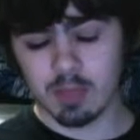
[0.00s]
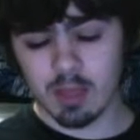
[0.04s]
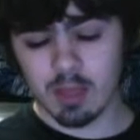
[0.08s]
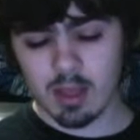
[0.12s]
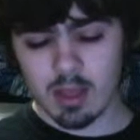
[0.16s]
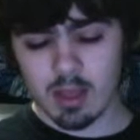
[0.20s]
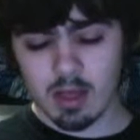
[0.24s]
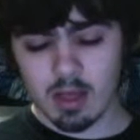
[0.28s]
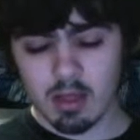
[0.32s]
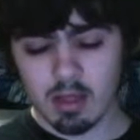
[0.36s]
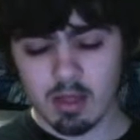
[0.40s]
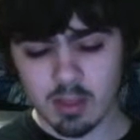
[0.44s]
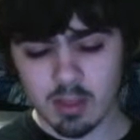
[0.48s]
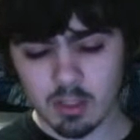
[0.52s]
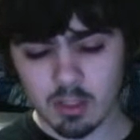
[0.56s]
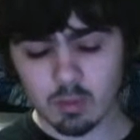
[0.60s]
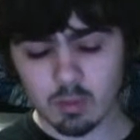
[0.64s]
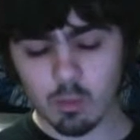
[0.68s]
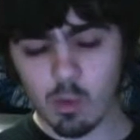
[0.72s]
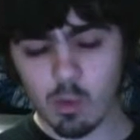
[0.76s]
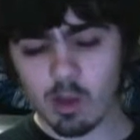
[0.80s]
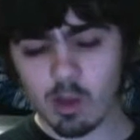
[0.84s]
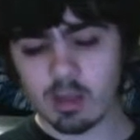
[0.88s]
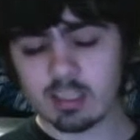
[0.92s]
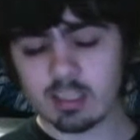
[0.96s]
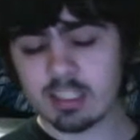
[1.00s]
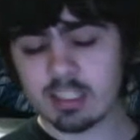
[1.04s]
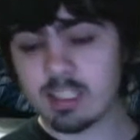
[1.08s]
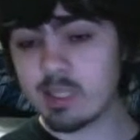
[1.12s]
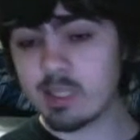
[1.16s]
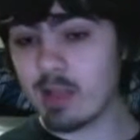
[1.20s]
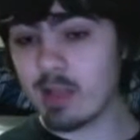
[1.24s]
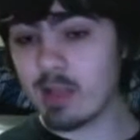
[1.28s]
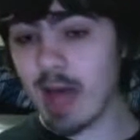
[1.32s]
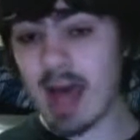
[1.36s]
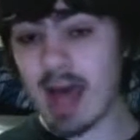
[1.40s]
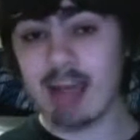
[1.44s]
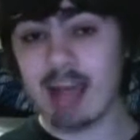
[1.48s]
This one still
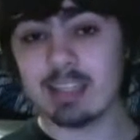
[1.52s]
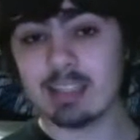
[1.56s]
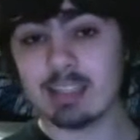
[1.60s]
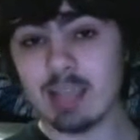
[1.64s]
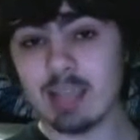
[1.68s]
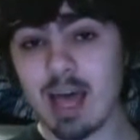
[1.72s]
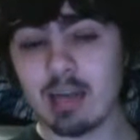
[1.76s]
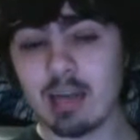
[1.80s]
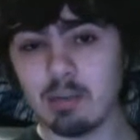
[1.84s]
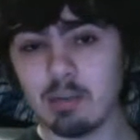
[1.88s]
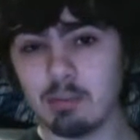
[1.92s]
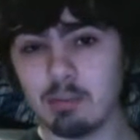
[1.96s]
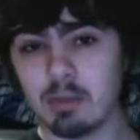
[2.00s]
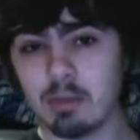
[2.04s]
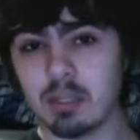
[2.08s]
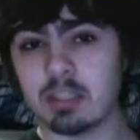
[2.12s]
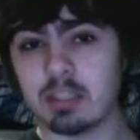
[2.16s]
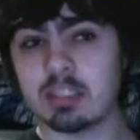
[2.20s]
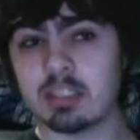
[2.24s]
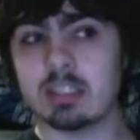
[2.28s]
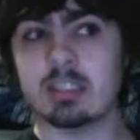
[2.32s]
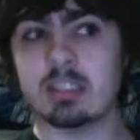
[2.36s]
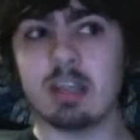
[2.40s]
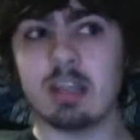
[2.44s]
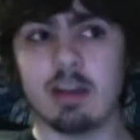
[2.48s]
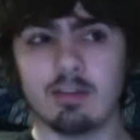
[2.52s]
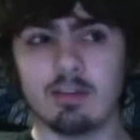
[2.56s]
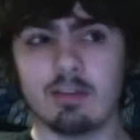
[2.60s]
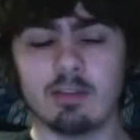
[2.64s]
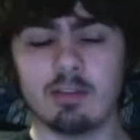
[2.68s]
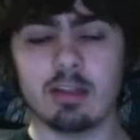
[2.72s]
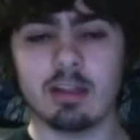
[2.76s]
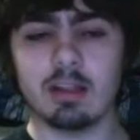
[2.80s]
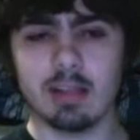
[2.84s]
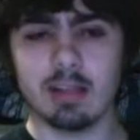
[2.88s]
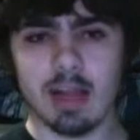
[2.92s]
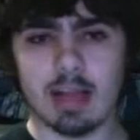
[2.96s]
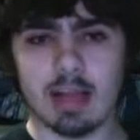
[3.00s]
has that, but it's
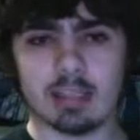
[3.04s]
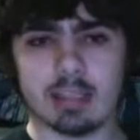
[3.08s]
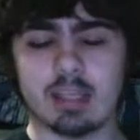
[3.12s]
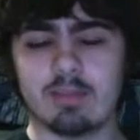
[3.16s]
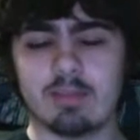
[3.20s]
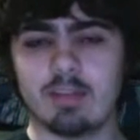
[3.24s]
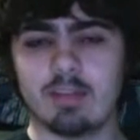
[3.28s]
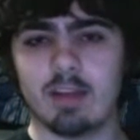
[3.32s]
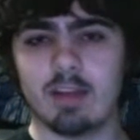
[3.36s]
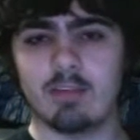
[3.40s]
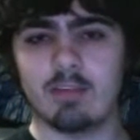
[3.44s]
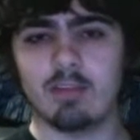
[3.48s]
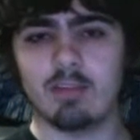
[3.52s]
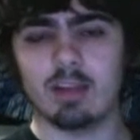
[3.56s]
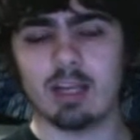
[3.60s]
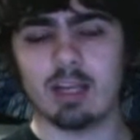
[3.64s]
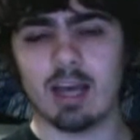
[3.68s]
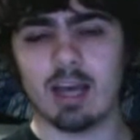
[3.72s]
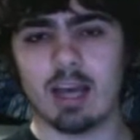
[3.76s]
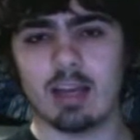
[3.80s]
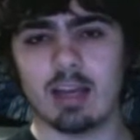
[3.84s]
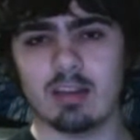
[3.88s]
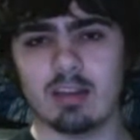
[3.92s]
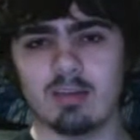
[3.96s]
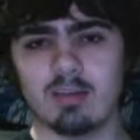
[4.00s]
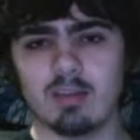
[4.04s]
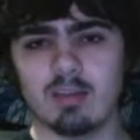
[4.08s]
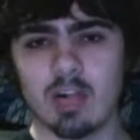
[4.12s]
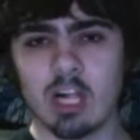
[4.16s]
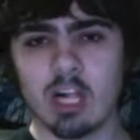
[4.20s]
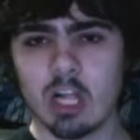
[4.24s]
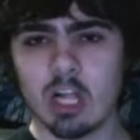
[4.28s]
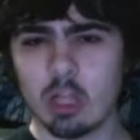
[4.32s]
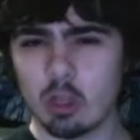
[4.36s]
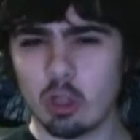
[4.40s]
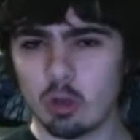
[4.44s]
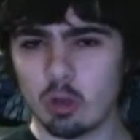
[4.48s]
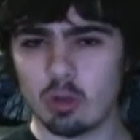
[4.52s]
definitely less. They've definitely kind of
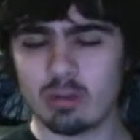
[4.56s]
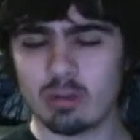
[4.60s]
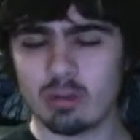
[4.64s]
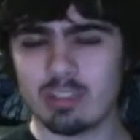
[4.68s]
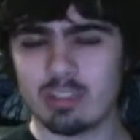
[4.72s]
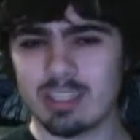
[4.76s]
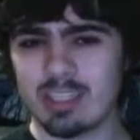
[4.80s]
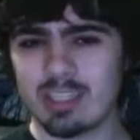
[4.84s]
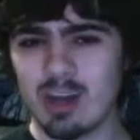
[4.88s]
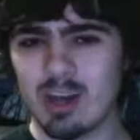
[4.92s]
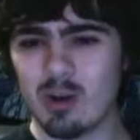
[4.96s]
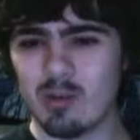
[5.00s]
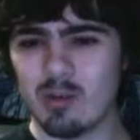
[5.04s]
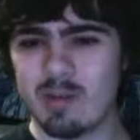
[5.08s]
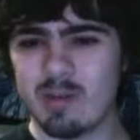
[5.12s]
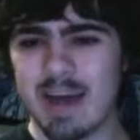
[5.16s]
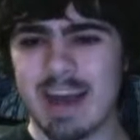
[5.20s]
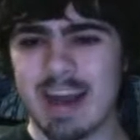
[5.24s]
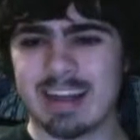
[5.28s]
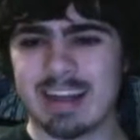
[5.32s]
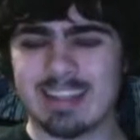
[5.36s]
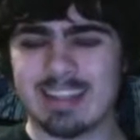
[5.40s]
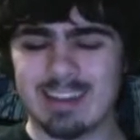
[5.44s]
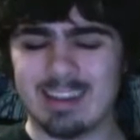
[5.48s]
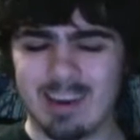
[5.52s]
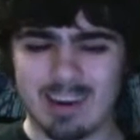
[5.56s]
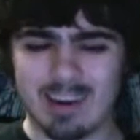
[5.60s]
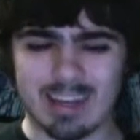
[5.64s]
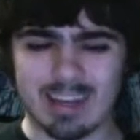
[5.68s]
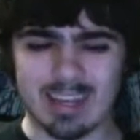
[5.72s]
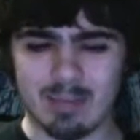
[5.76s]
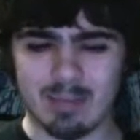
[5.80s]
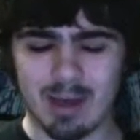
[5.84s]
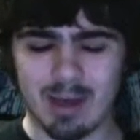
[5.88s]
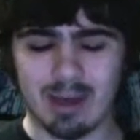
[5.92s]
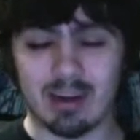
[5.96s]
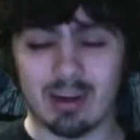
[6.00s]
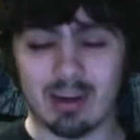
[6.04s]
learned to tone back talking
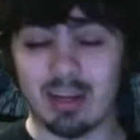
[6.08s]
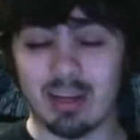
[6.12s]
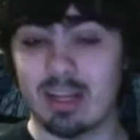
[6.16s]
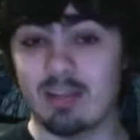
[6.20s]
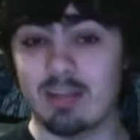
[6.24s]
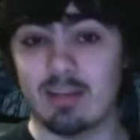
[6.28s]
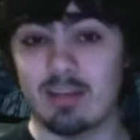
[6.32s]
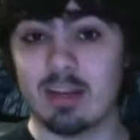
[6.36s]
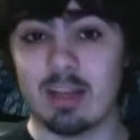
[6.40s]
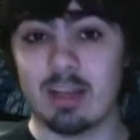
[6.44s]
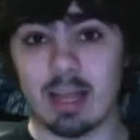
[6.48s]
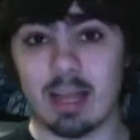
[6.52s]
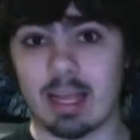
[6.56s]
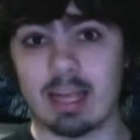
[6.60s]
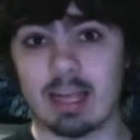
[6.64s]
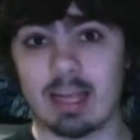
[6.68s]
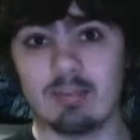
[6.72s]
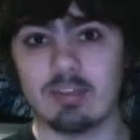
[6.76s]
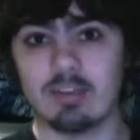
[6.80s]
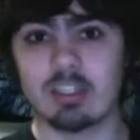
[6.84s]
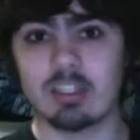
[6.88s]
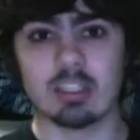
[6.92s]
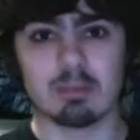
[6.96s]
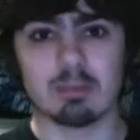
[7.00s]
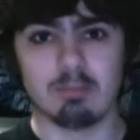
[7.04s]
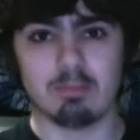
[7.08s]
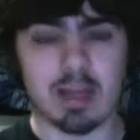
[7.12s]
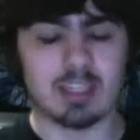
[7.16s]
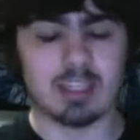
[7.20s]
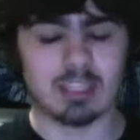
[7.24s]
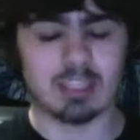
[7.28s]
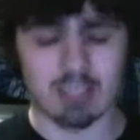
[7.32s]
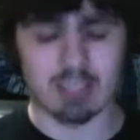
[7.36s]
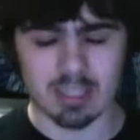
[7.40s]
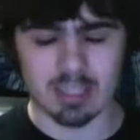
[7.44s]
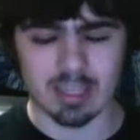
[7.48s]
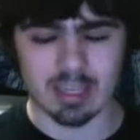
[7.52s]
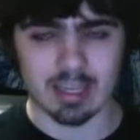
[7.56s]
about it, even just
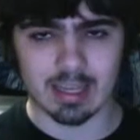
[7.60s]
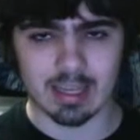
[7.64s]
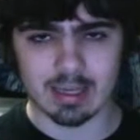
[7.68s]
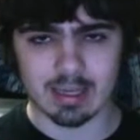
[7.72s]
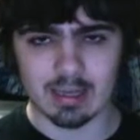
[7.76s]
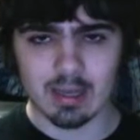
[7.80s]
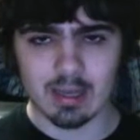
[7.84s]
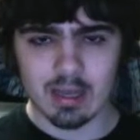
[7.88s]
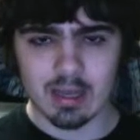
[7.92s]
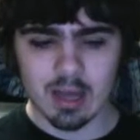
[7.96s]
mentioning it.